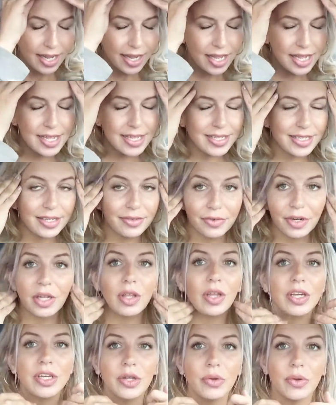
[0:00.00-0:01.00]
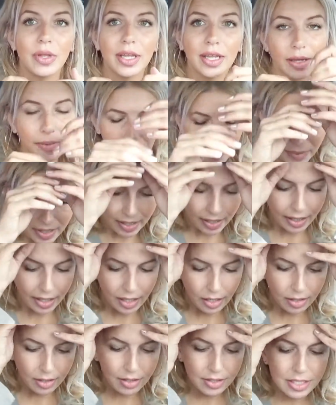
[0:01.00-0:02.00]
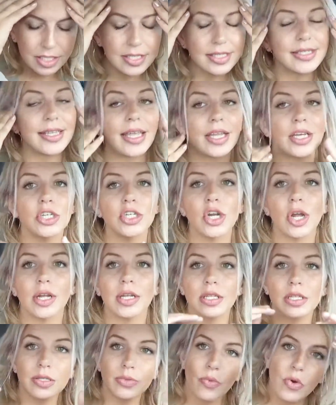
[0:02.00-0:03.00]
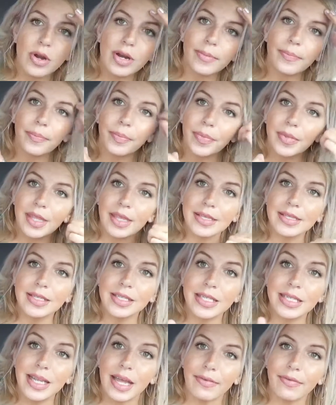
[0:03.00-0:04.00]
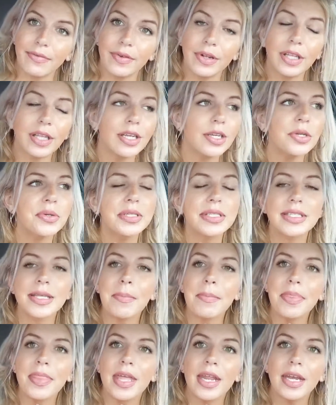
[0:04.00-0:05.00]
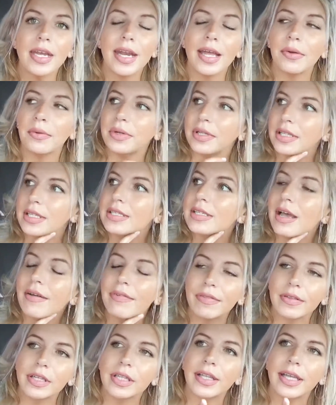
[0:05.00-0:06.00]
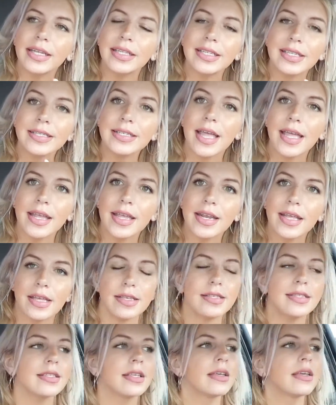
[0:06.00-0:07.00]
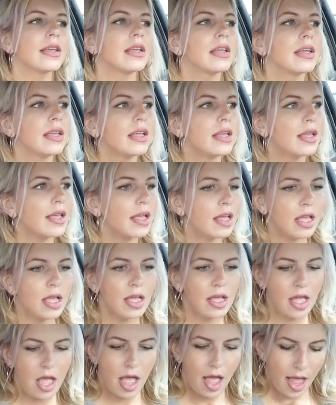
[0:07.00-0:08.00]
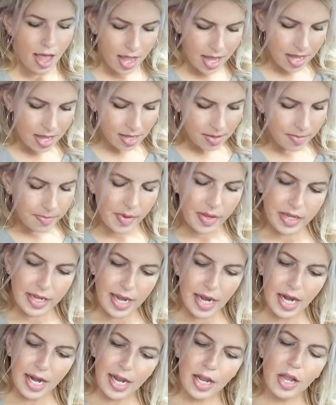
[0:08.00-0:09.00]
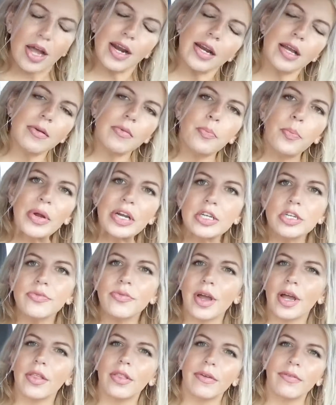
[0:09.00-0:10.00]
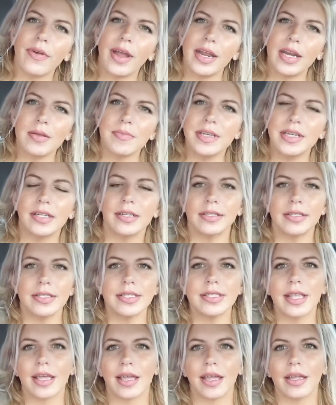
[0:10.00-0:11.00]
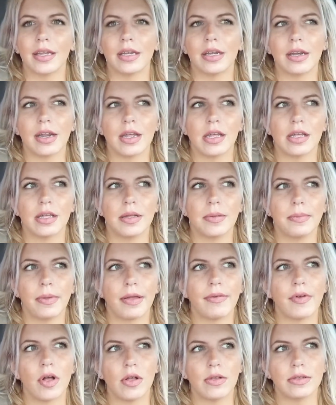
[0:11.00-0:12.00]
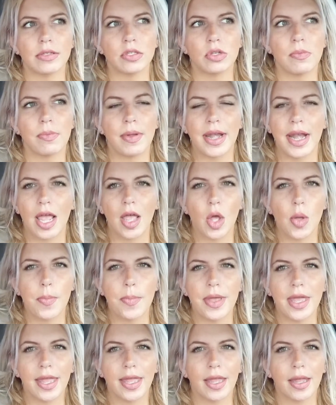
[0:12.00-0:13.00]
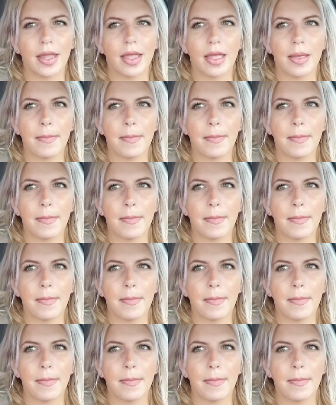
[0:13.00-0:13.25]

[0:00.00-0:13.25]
isn't really doing it, but St. John's Wort is definitely doing something. I would definitely like to say it is. And I got a bunch of other vitamins that, have also been helping,